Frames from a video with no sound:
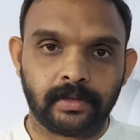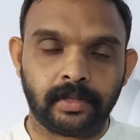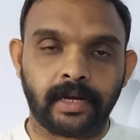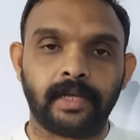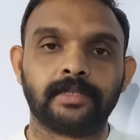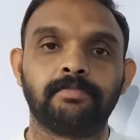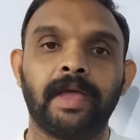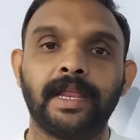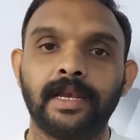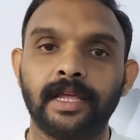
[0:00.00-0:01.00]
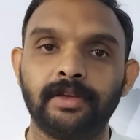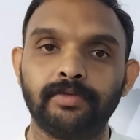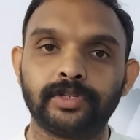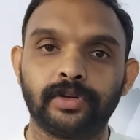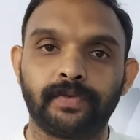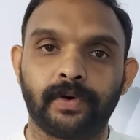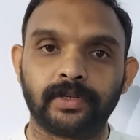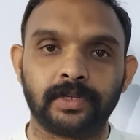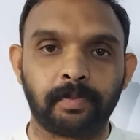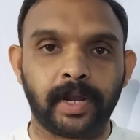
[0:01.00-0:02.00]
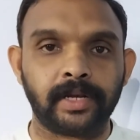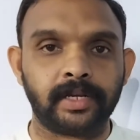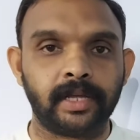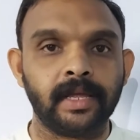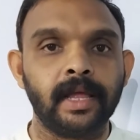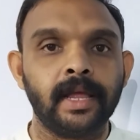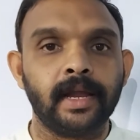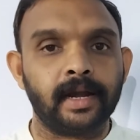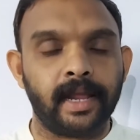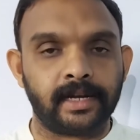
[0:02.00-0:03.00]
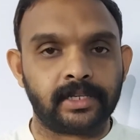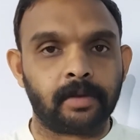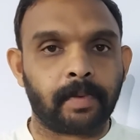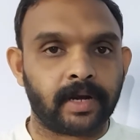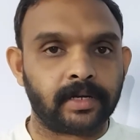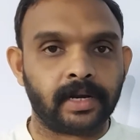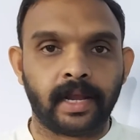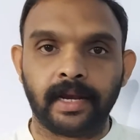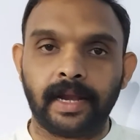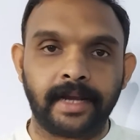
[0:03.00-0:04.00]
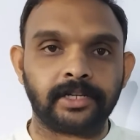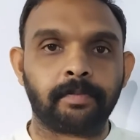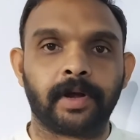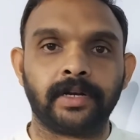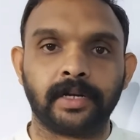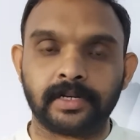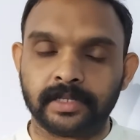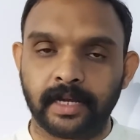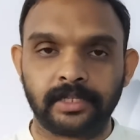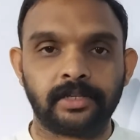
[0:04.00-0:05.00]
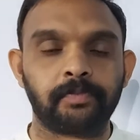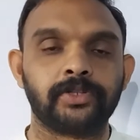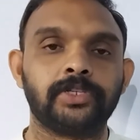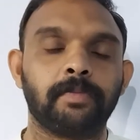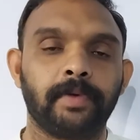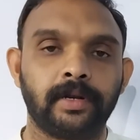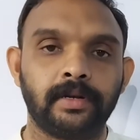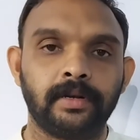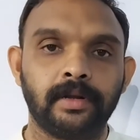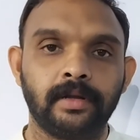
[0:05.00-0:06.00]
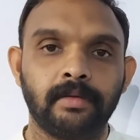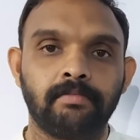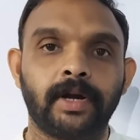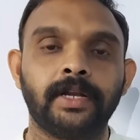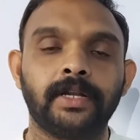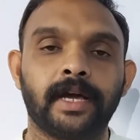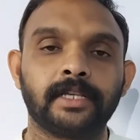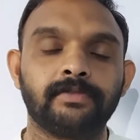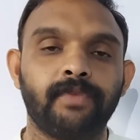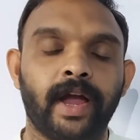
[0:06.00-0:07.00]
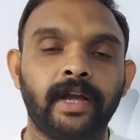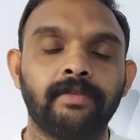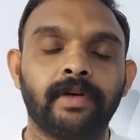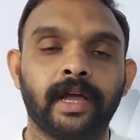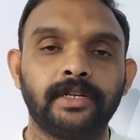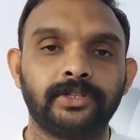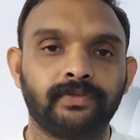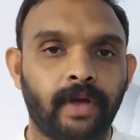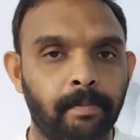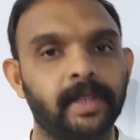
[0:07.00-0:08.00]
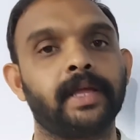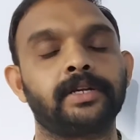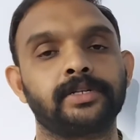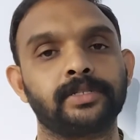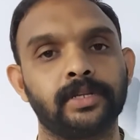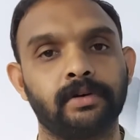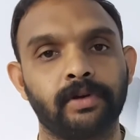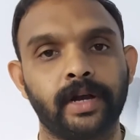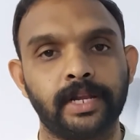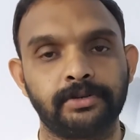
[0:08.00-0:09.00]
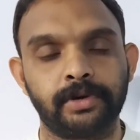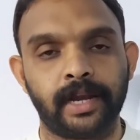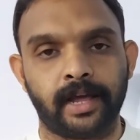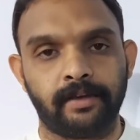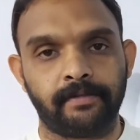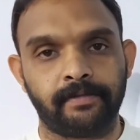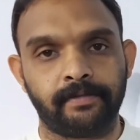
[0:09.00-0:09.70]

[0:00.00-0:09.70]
That is mainly used for separating denser particle and lighter particles, that is a principle, but it has wide variety of applications in our day-to-day life.